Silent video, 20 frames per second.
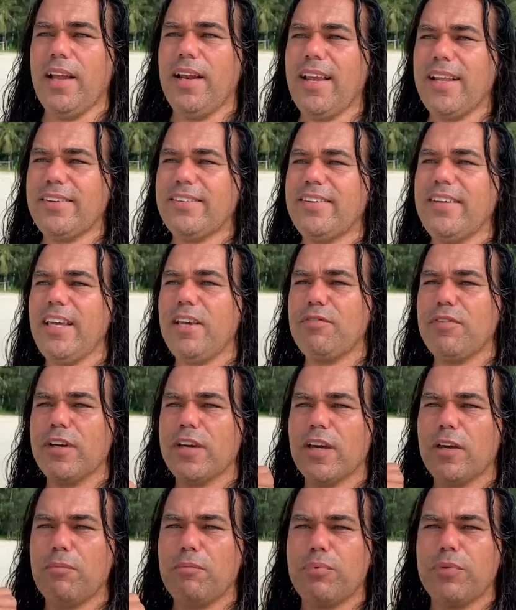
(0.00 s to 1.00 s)
Let's see if we
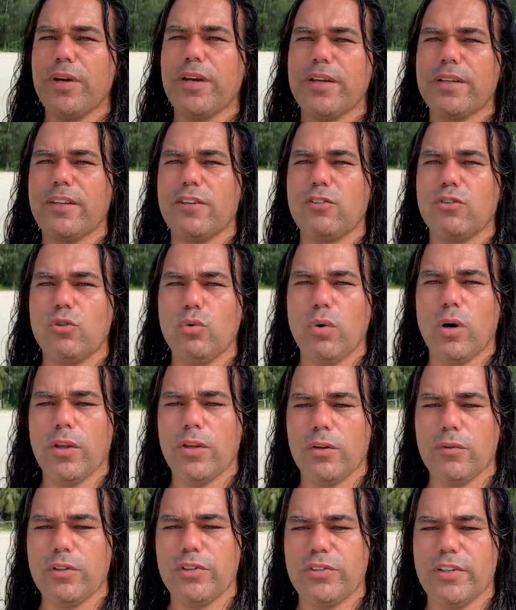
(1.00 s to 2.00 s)
can break this two
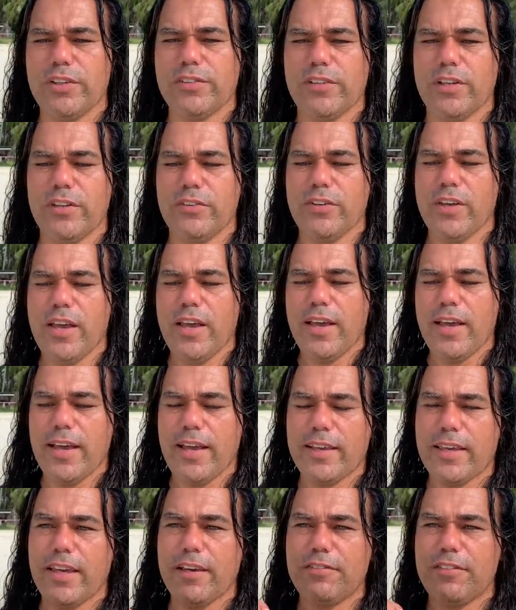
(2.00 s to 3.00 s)
hundred resistance
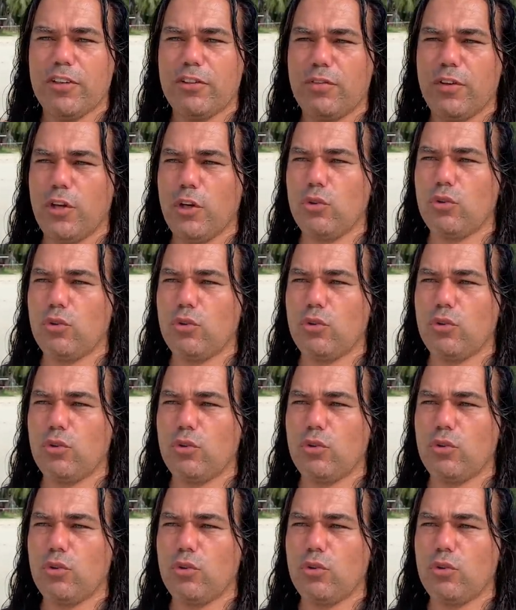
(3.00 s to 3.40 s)
and give this video